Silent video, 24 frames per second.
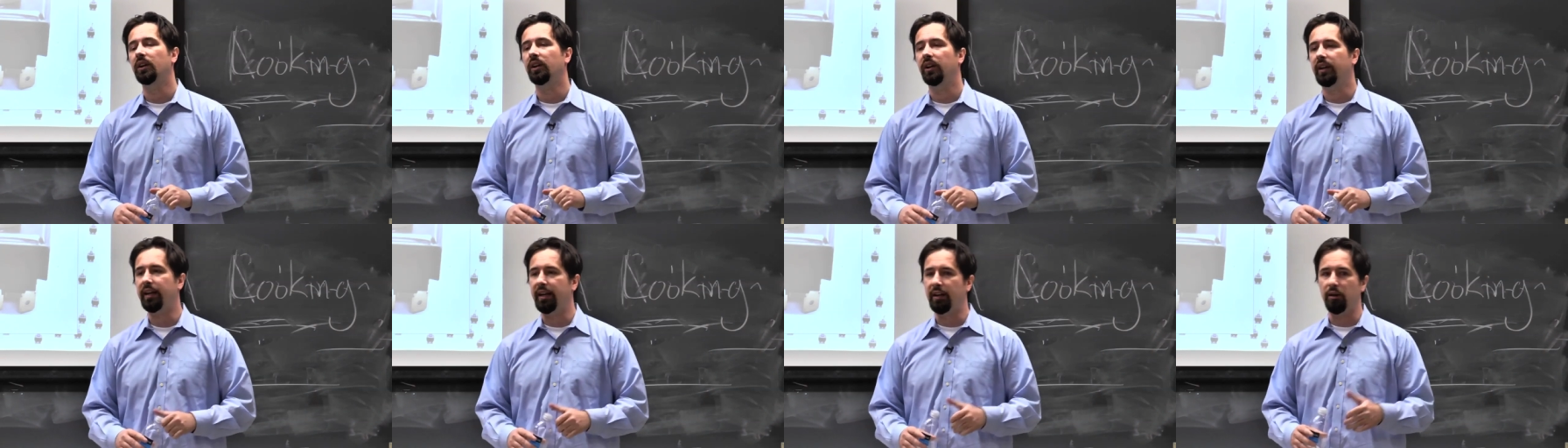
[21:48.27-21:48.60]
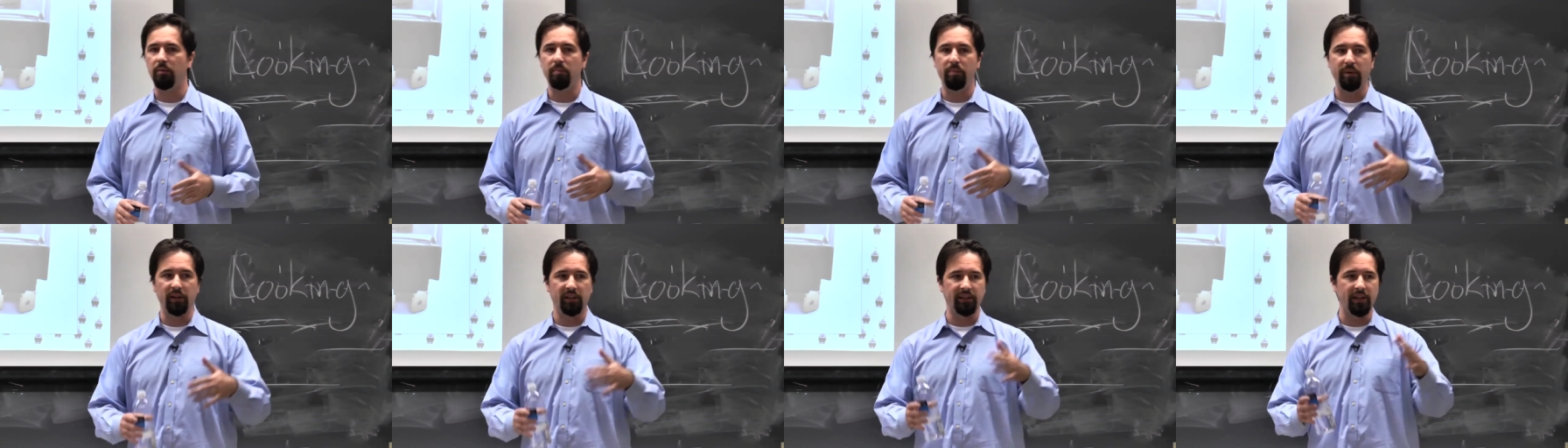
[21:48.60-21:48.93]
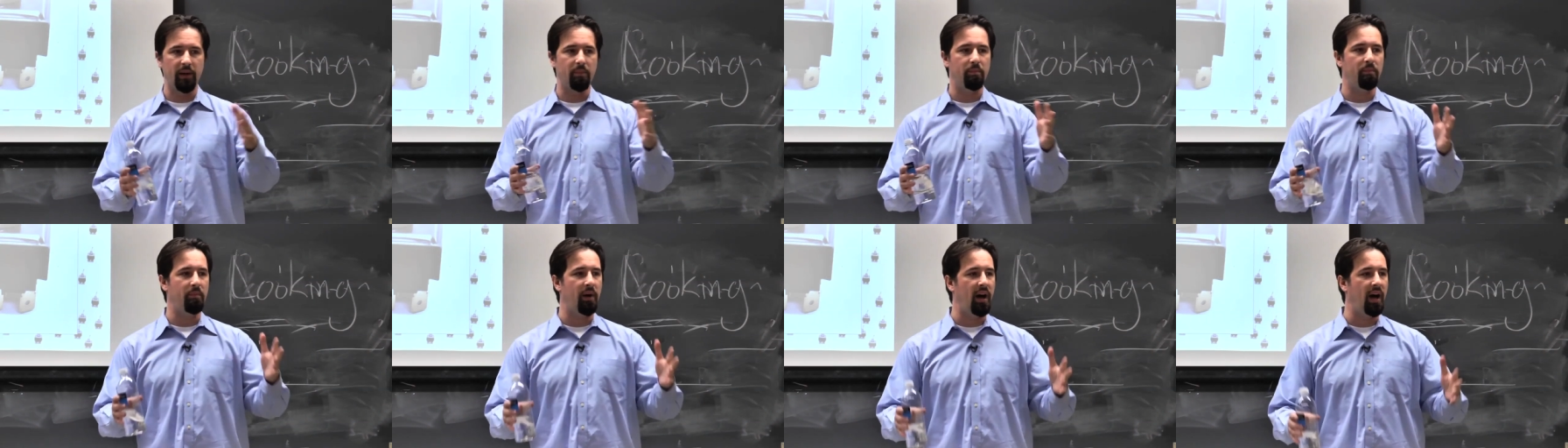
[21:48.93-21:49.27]
Here, build
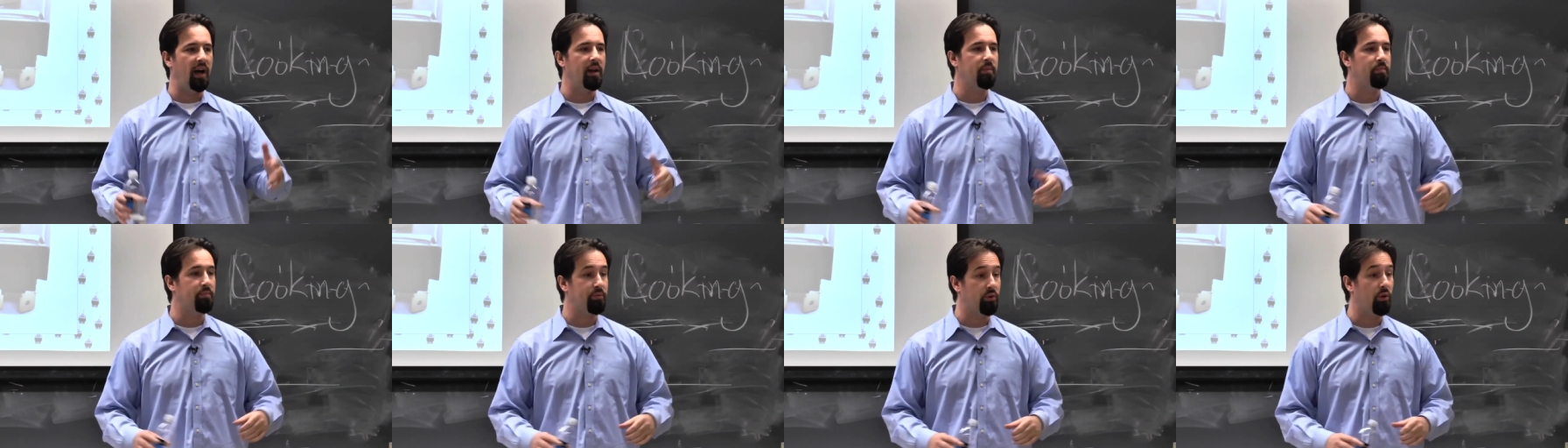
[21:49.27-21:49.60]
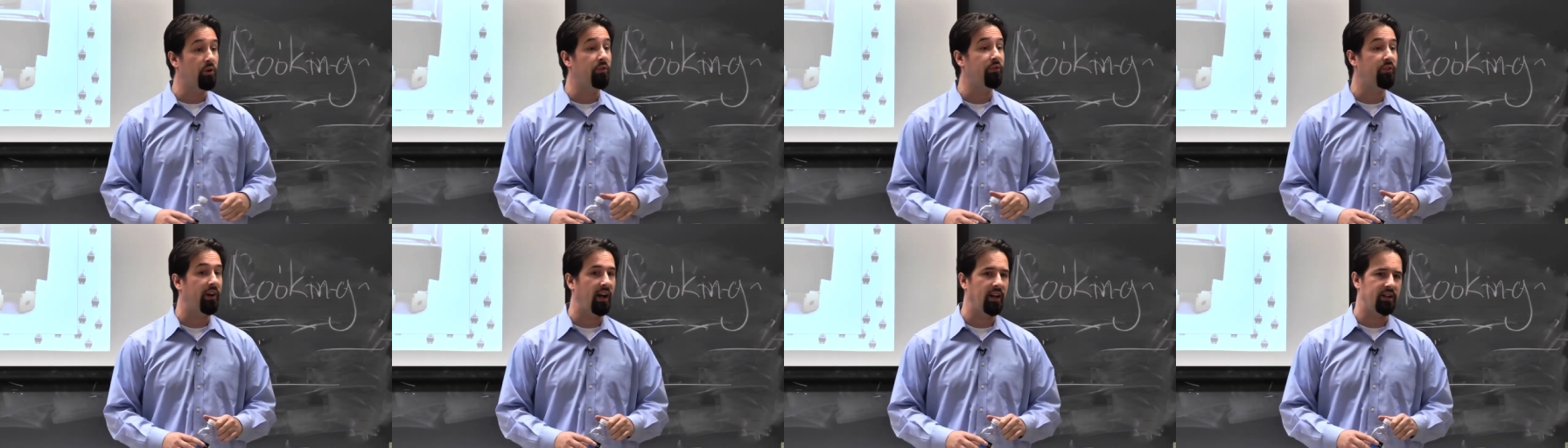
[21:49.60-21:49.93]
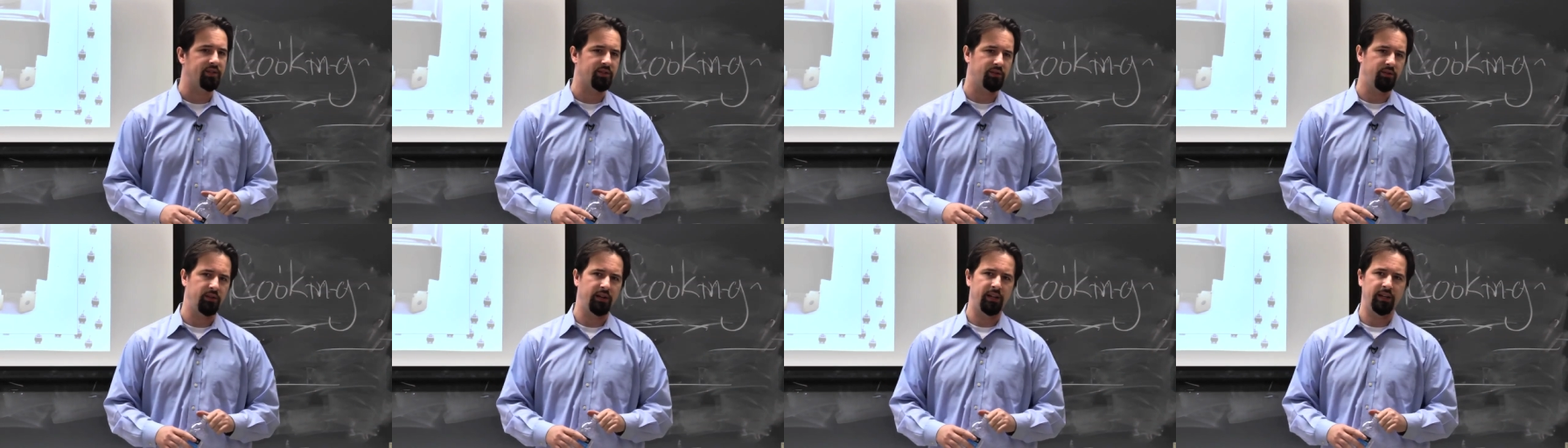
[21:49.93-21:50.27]
up my profile
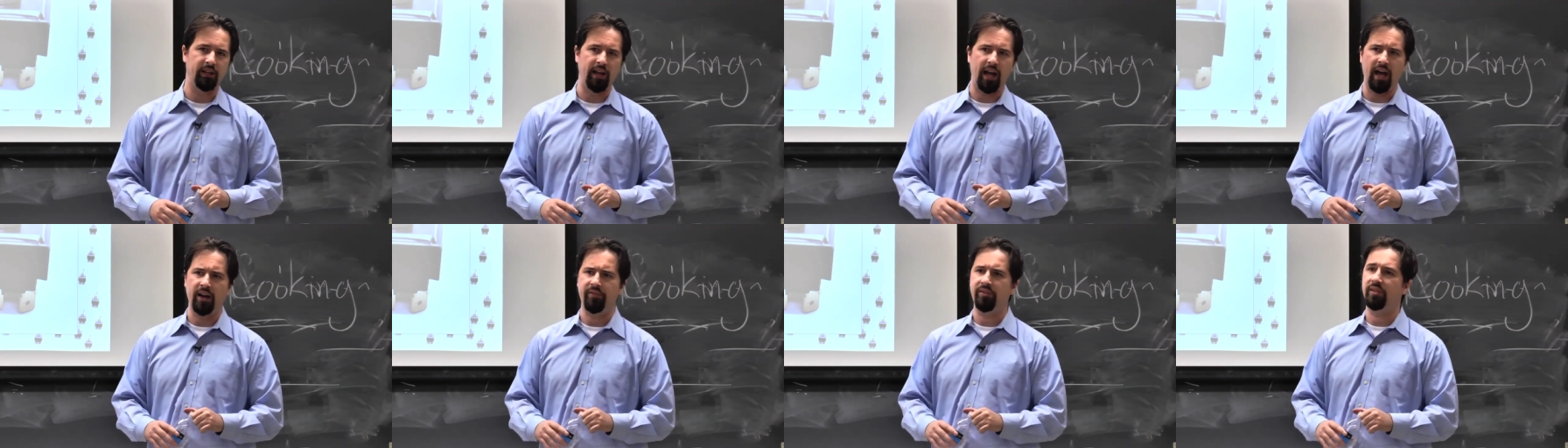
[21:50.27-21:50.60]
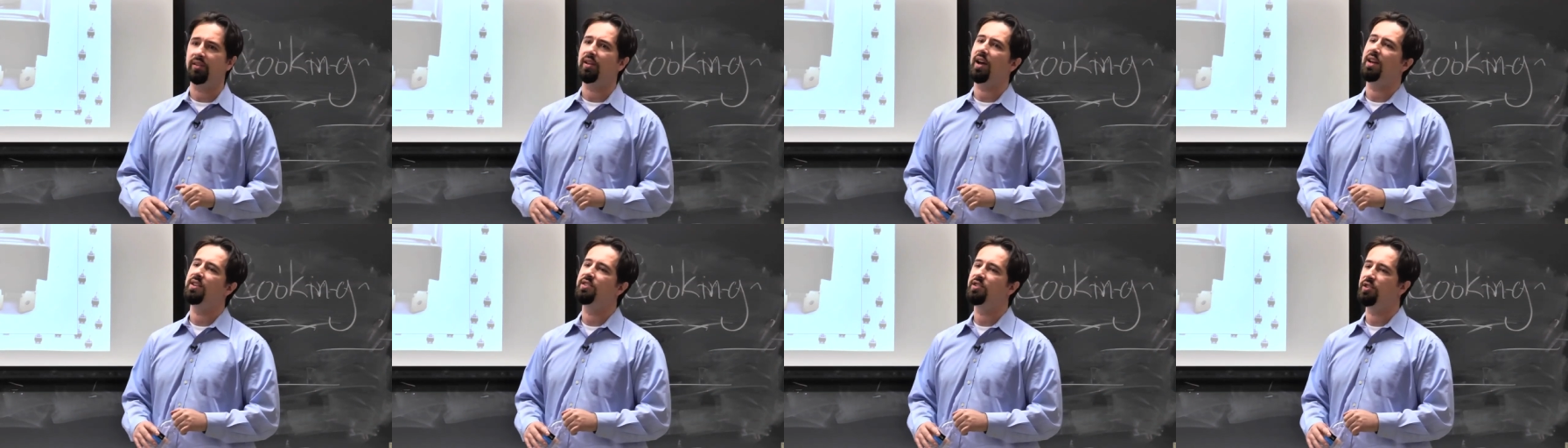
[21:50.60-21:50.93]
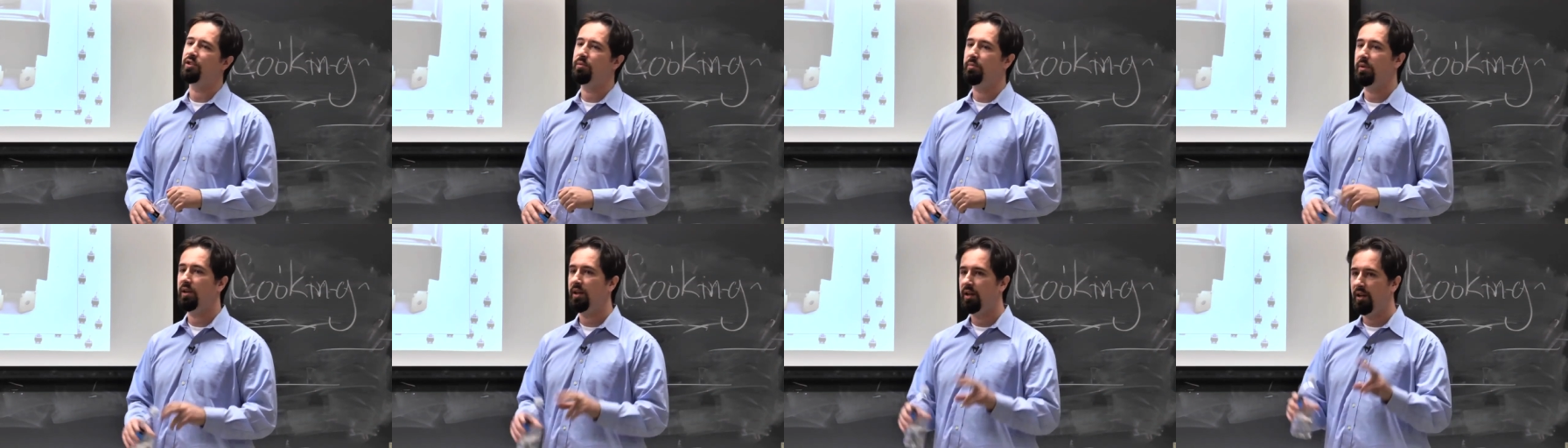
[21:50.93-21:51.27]
so you can advertise
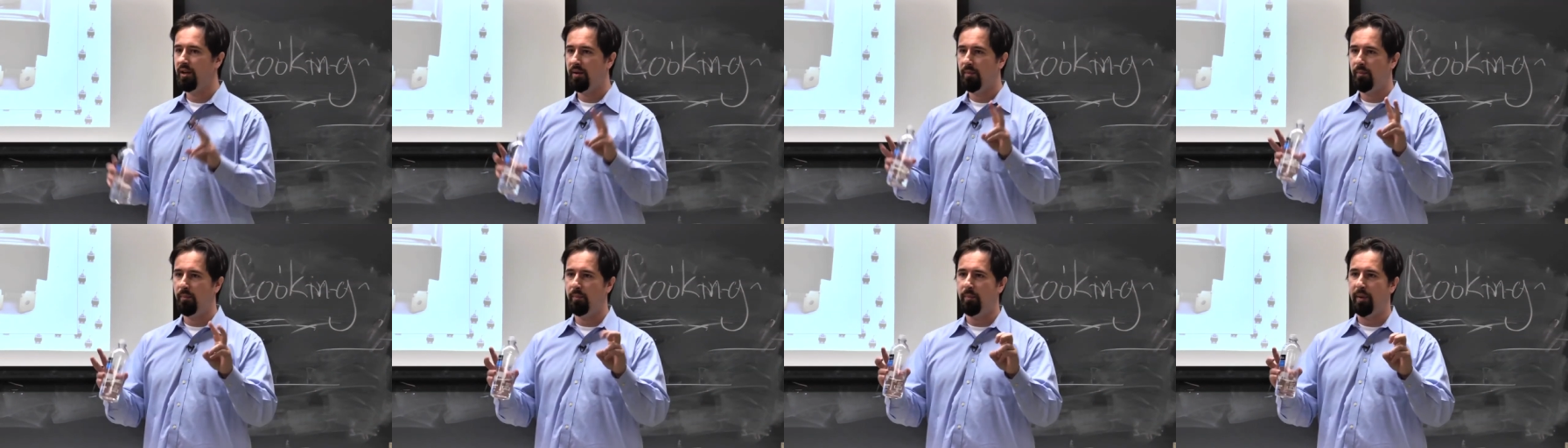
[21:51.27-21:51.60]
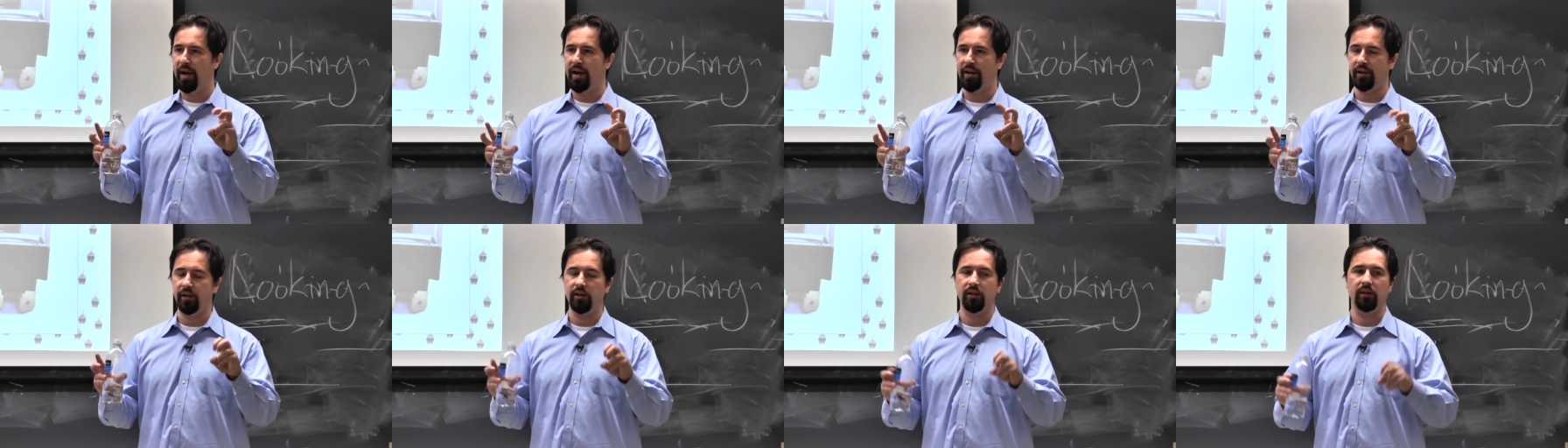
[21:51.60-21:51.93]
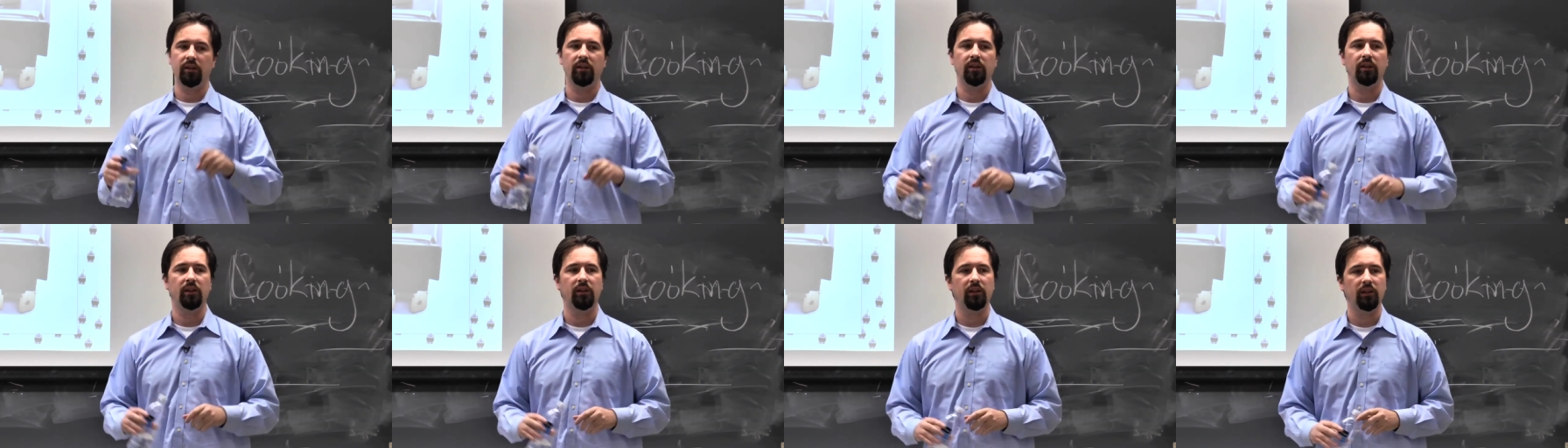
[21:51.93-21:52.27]
to me better,
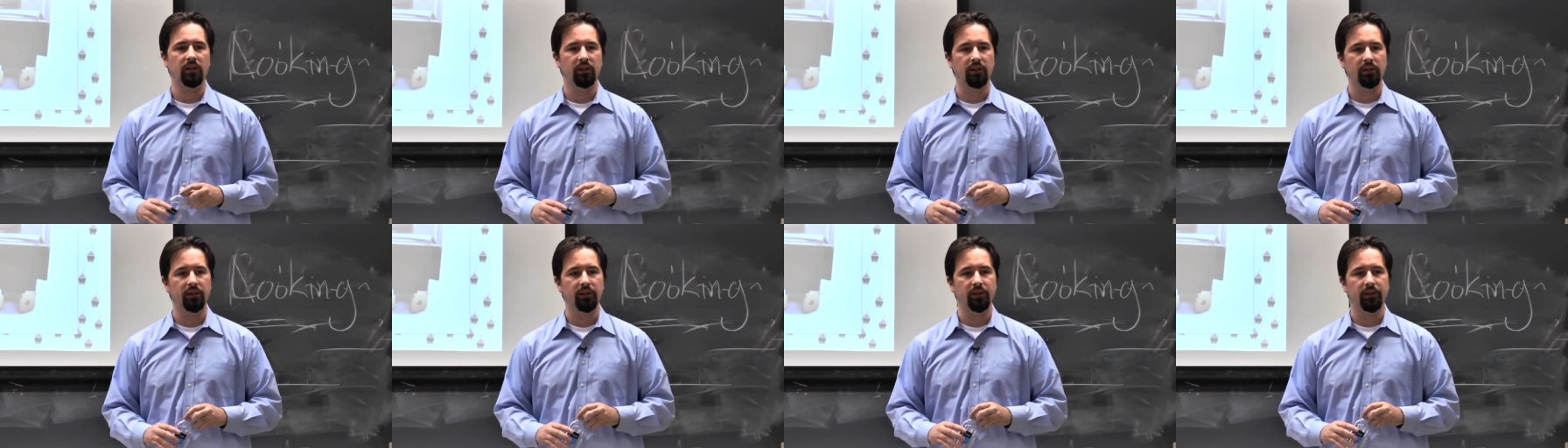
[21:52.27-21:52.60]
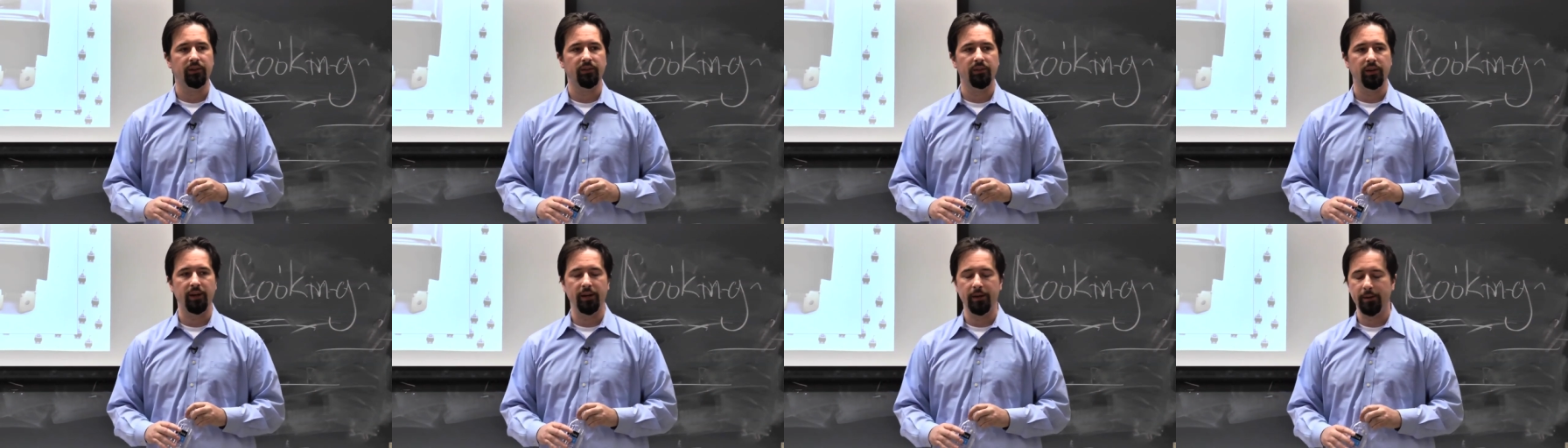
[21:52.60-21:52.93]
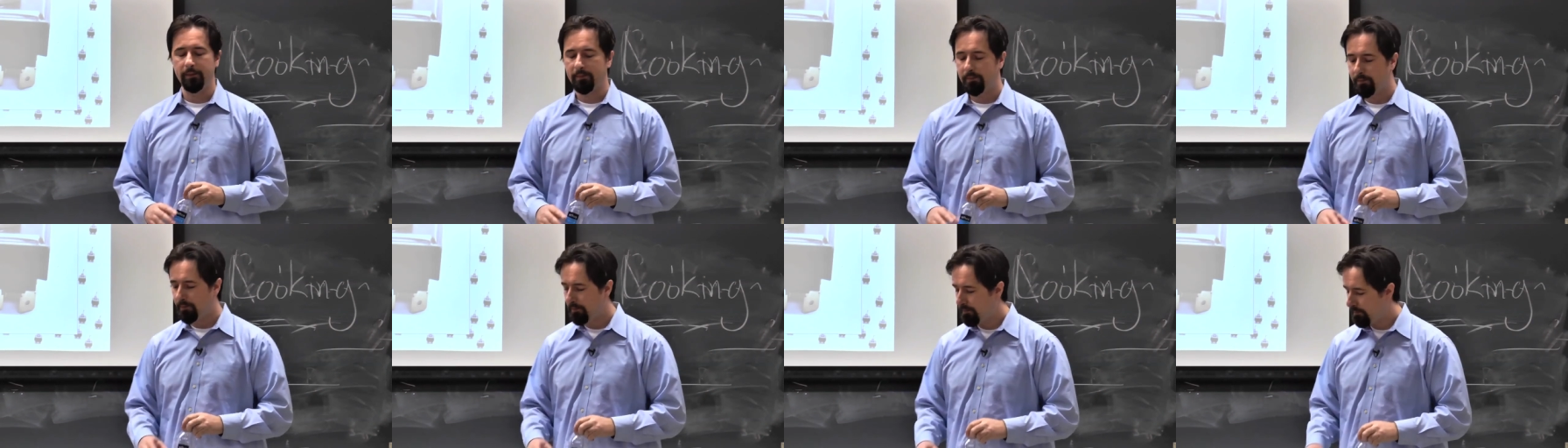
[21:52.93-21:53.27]
right?